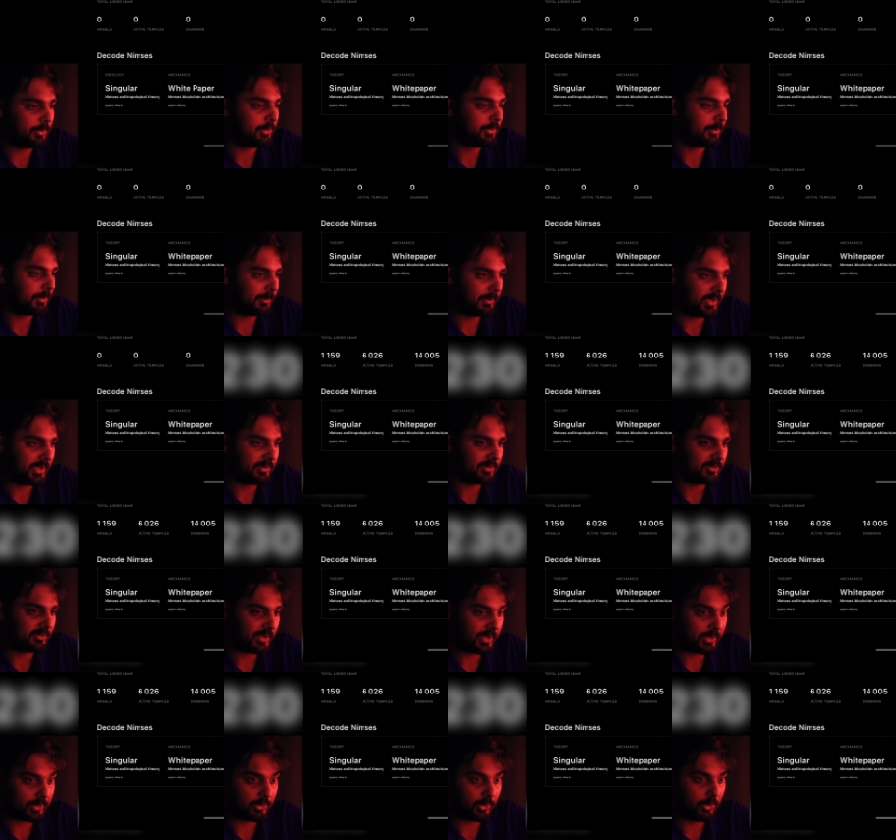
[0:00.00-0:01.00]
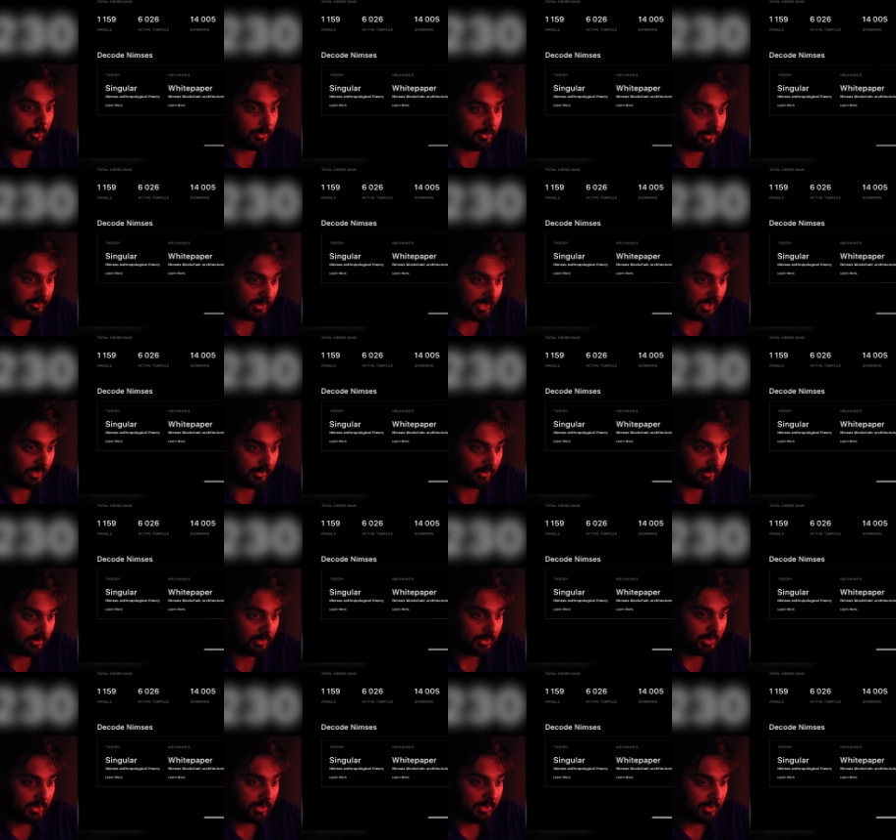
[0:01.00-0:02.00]
multiple pages like global data.
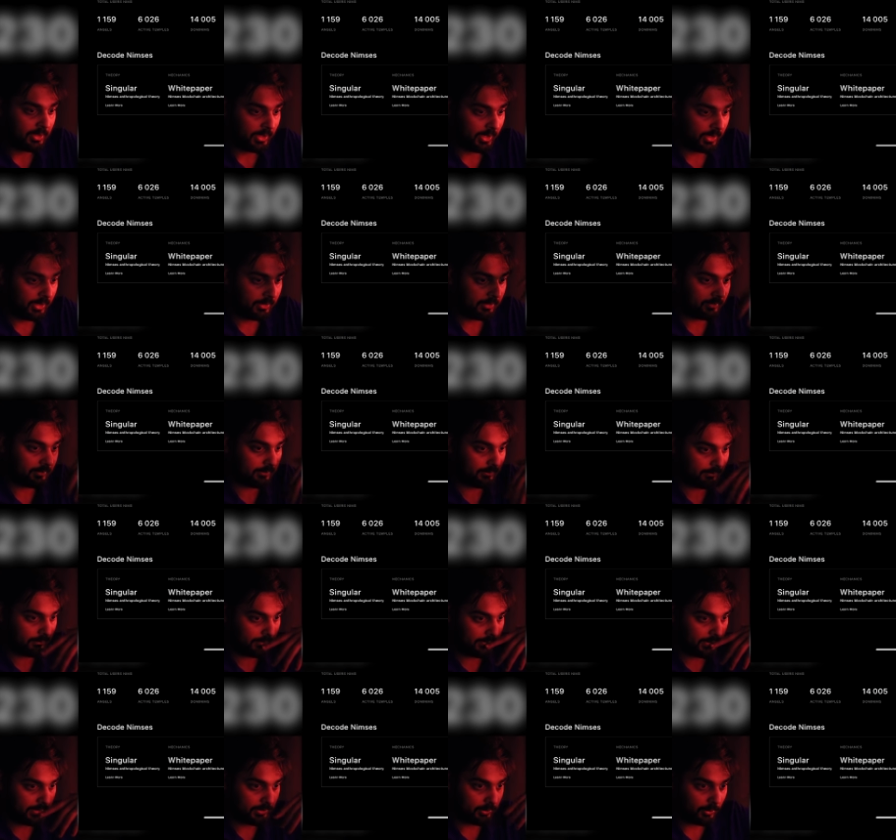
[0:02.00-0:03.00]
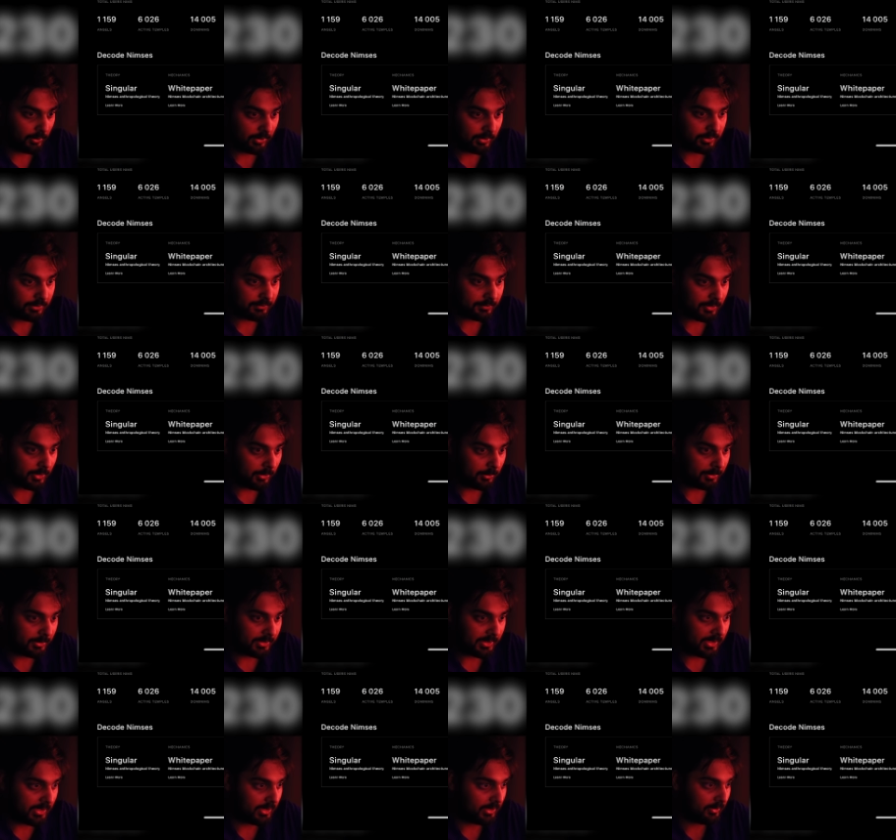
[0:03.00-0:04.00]
And in the world of global
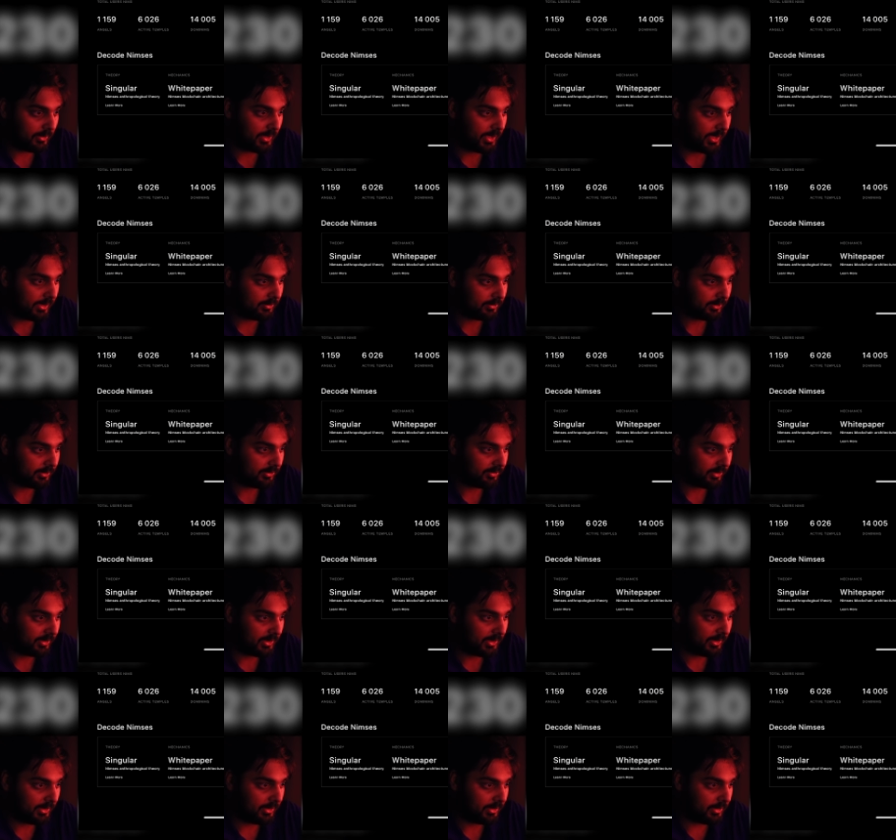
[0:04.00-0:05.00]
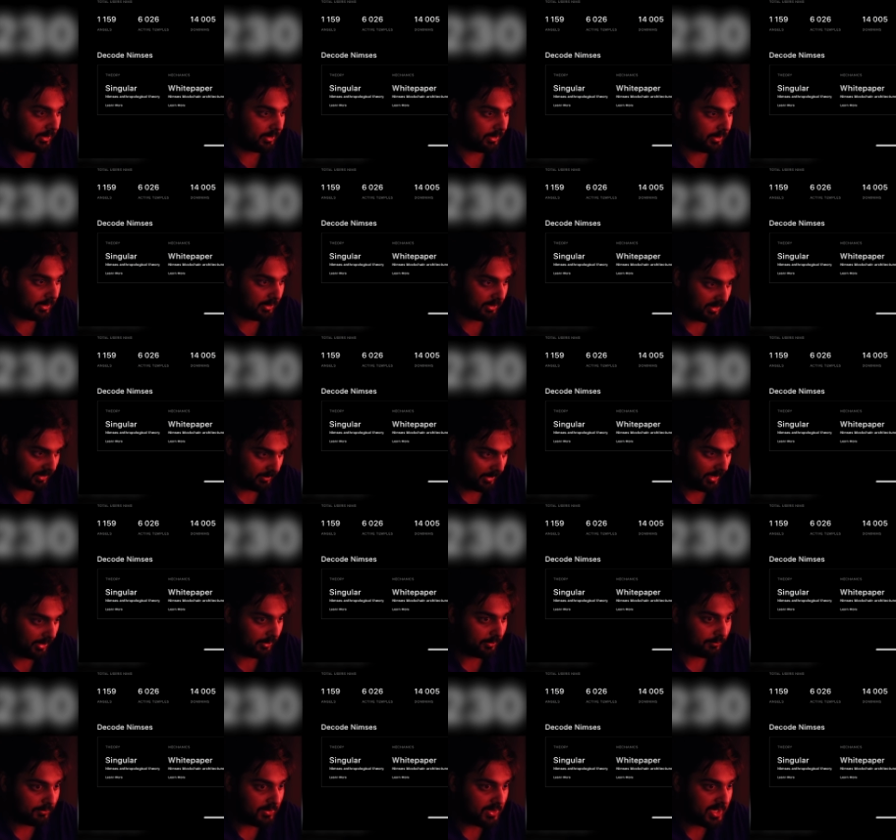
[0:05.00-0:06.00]
data, you can actually see the
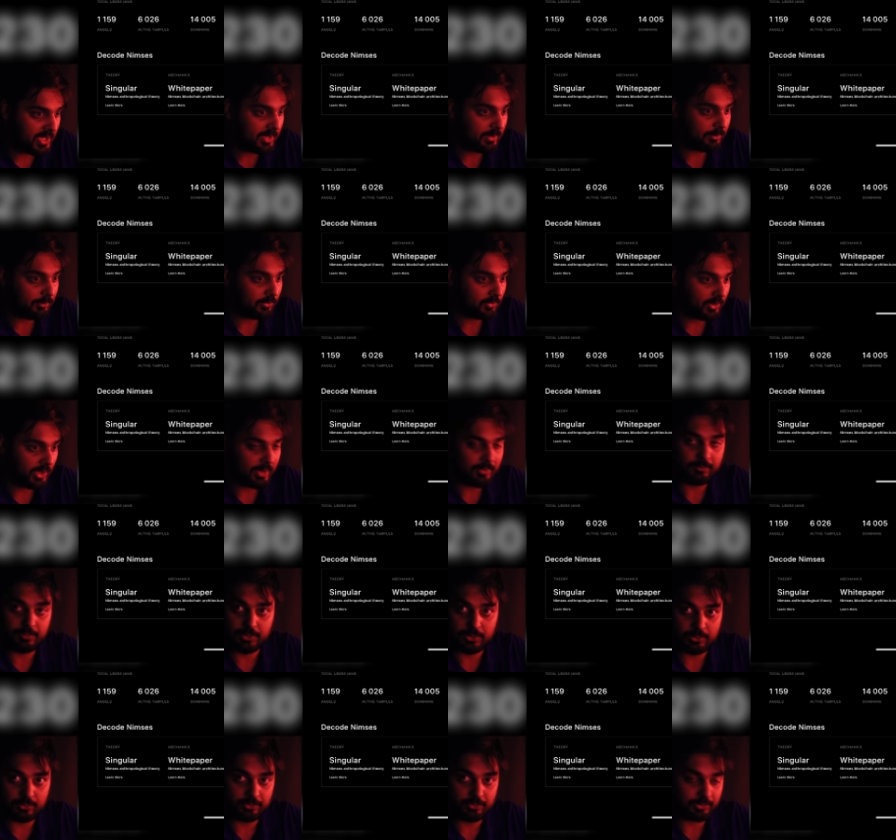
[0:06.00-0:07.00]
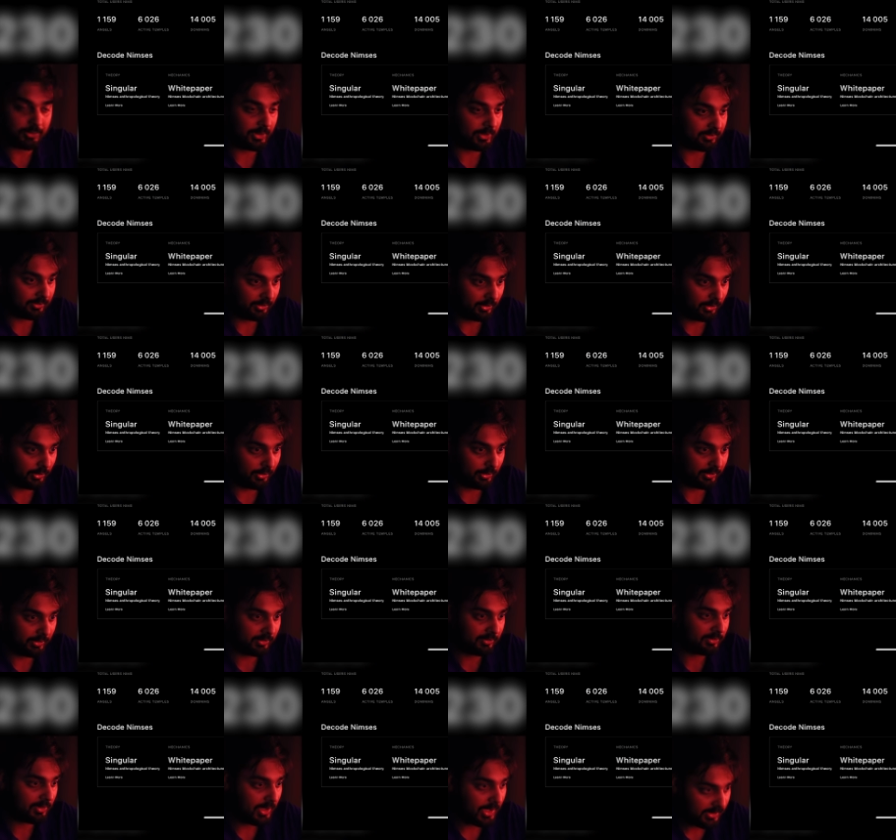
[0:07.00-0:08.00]
amount of NIMs every user has earned.
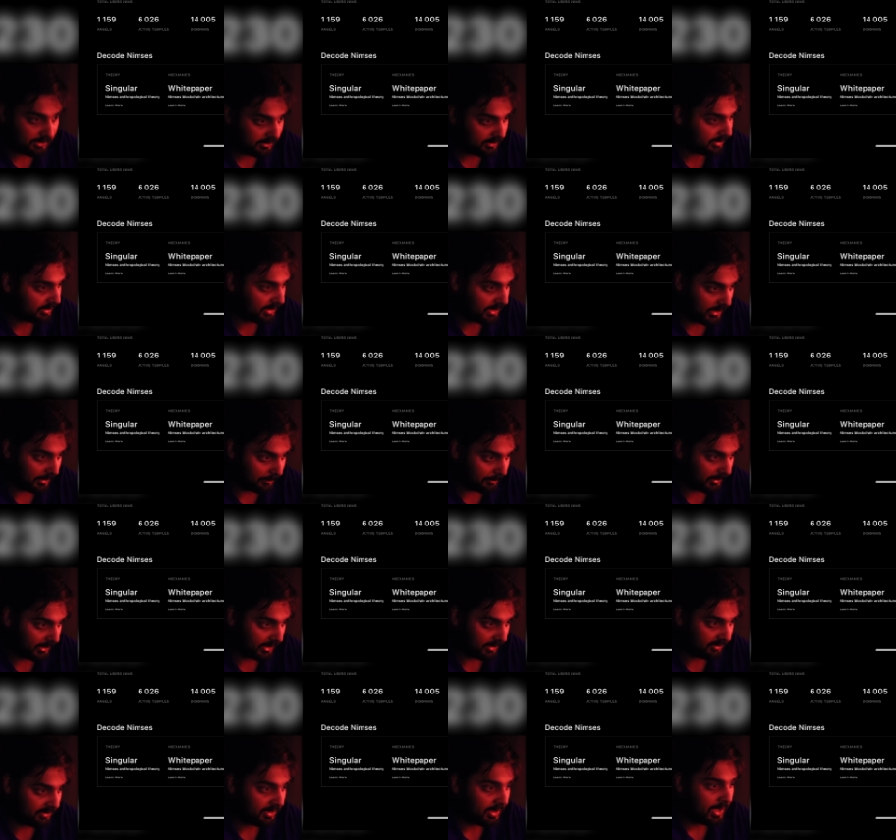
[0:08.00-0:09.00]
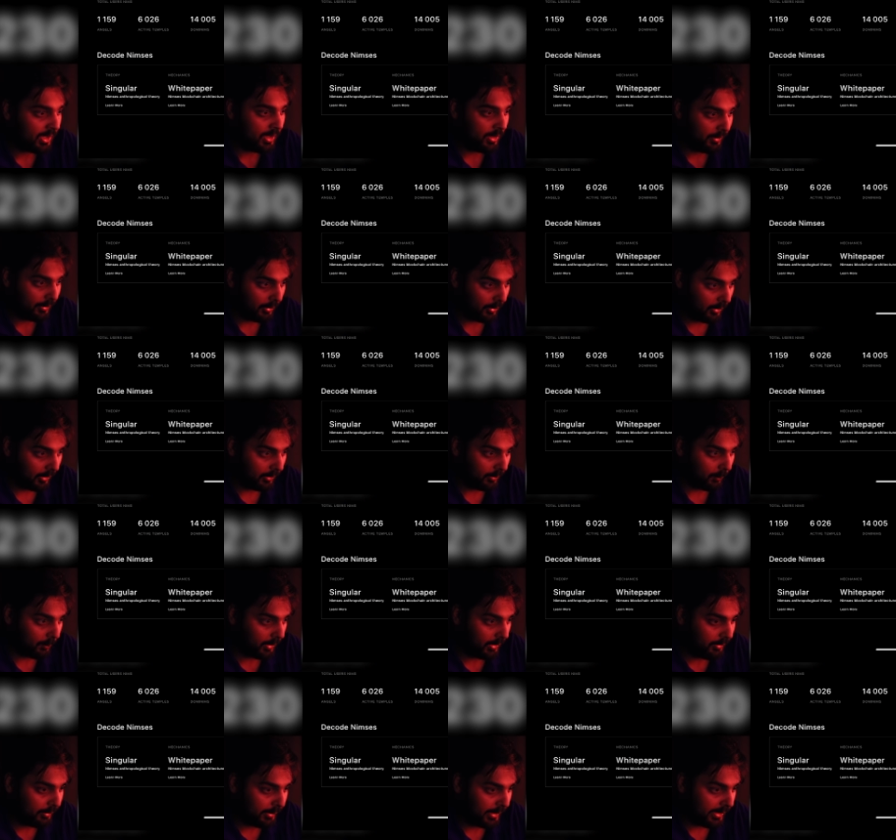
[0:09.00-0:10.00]
This constantly updates. There are
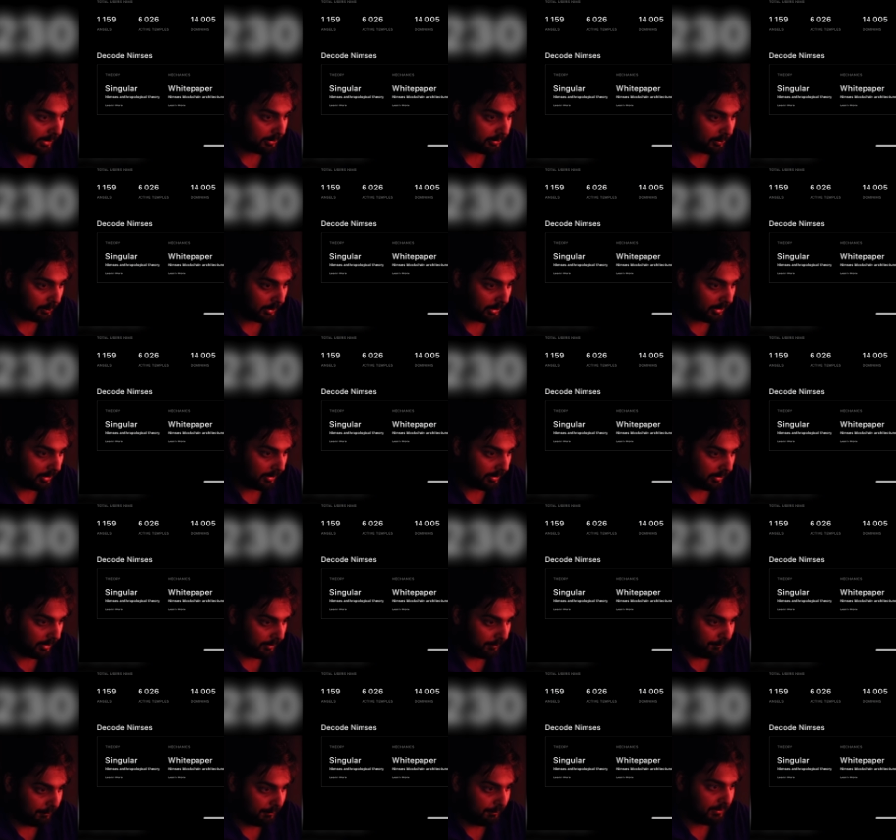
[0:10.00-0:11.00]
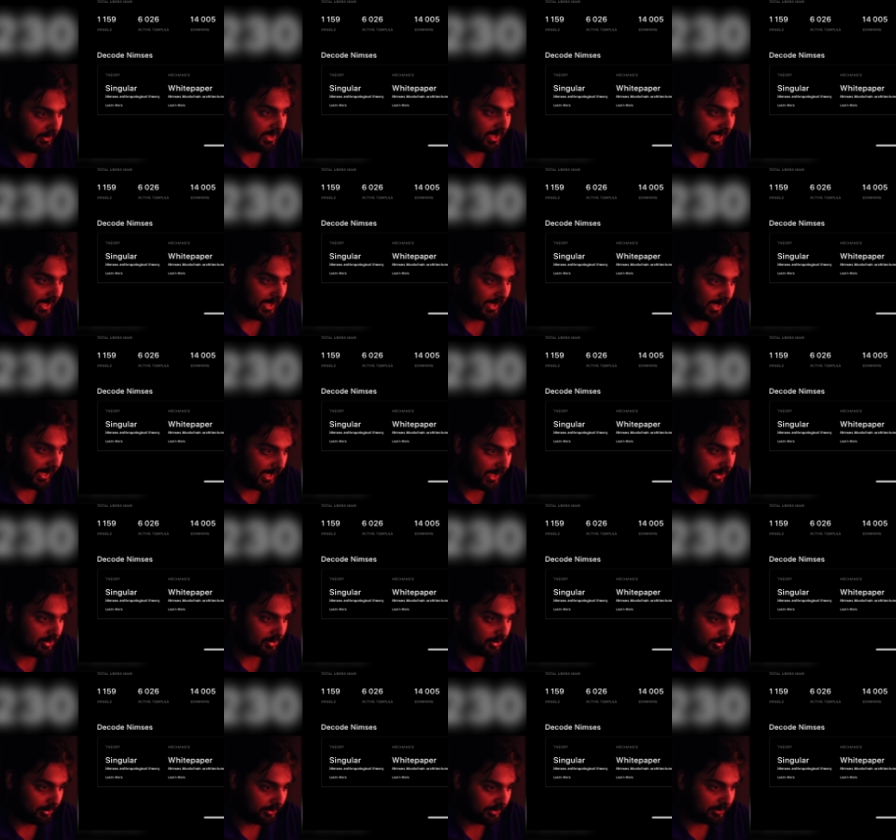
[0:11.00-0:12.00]
1,159
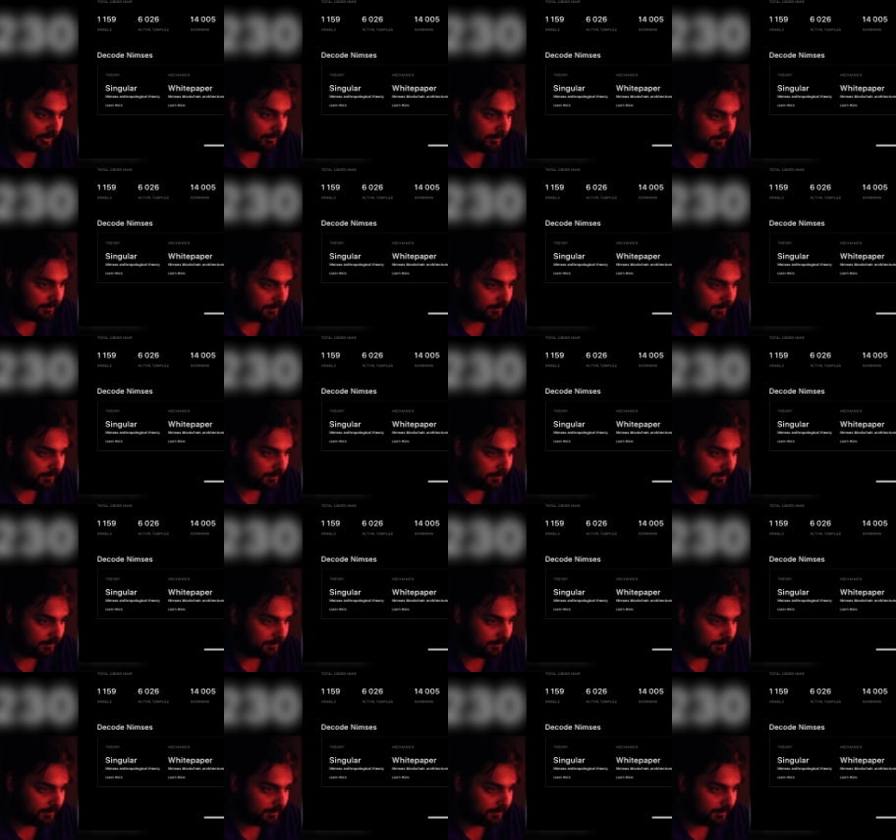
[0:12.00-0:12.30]
angels